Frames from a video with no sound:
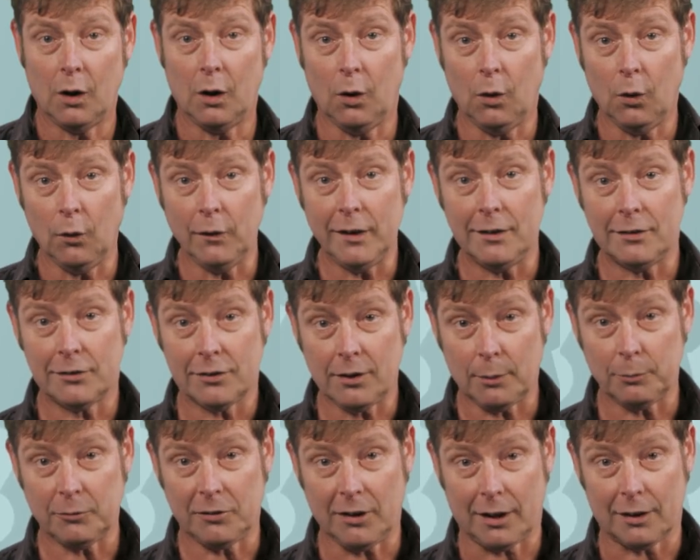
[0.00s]
All these
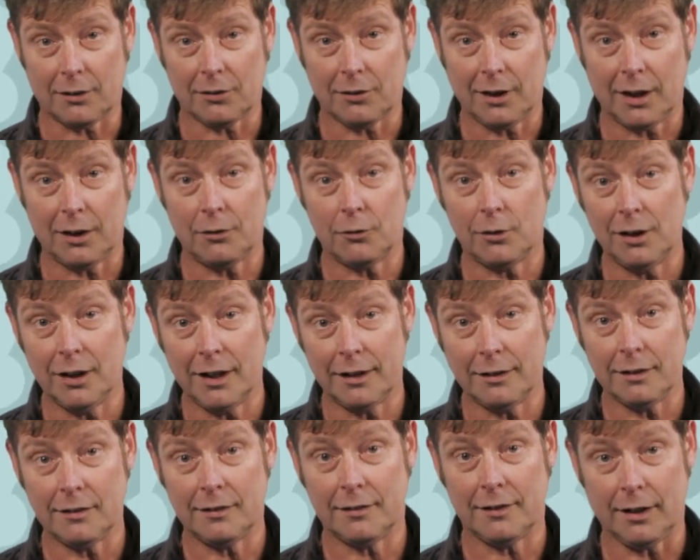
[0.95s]
subjects and
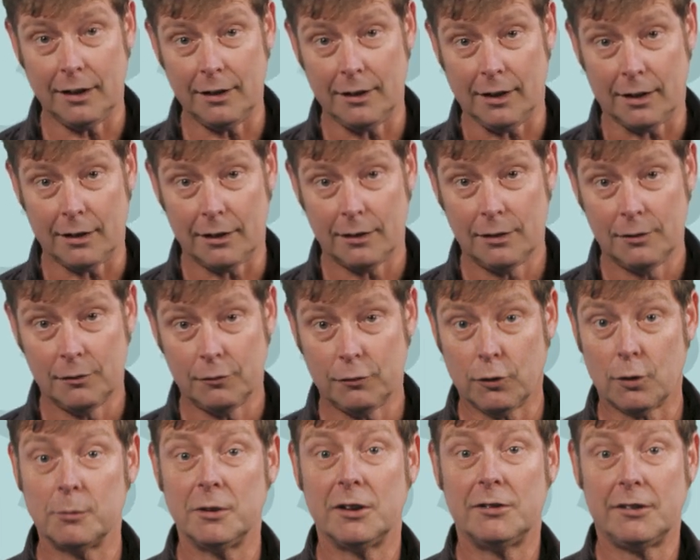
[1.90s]
related data
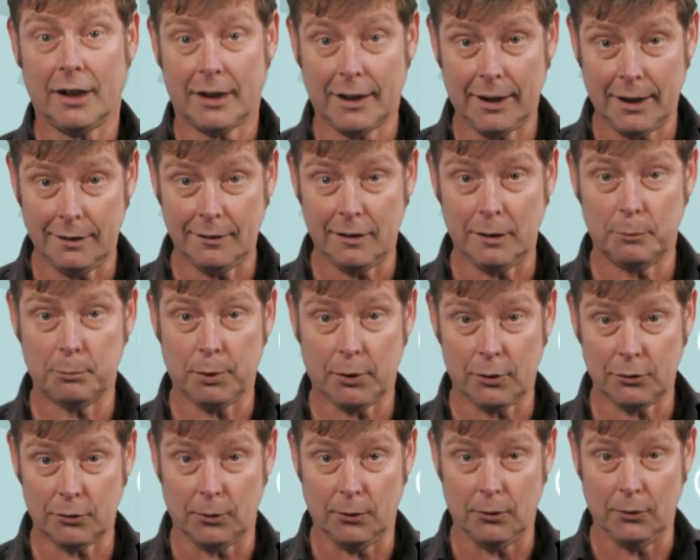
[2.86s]
form a gigantic
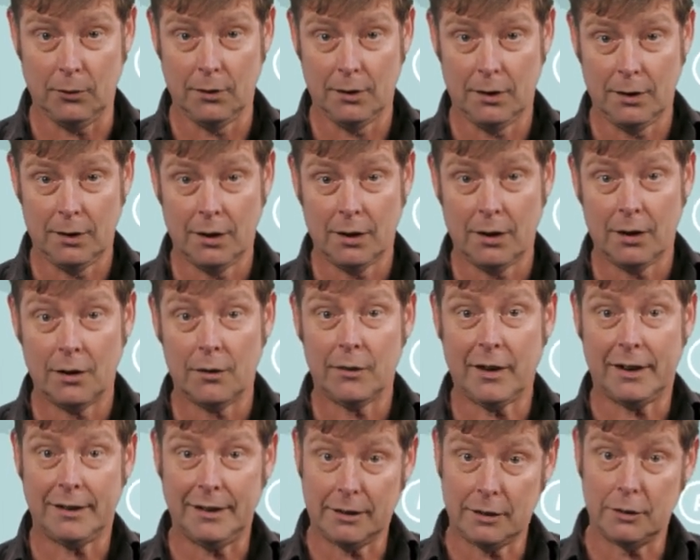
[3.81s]
puzzle
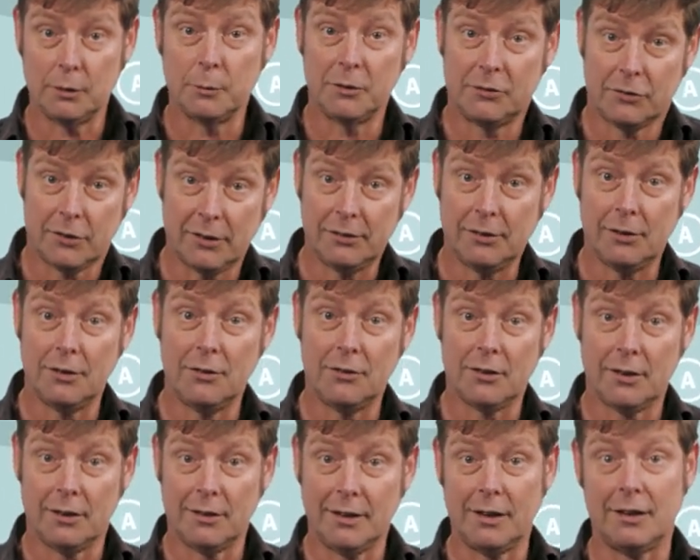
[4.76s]
that econometricians
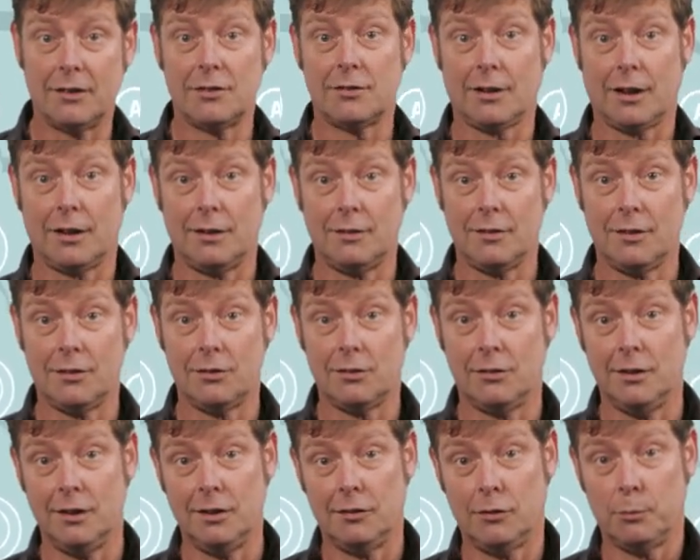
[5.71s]
and data
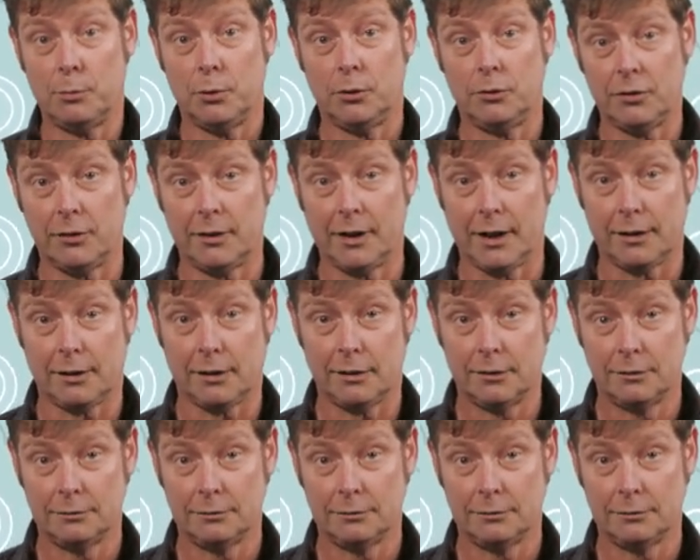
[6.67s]
scientists need to put together.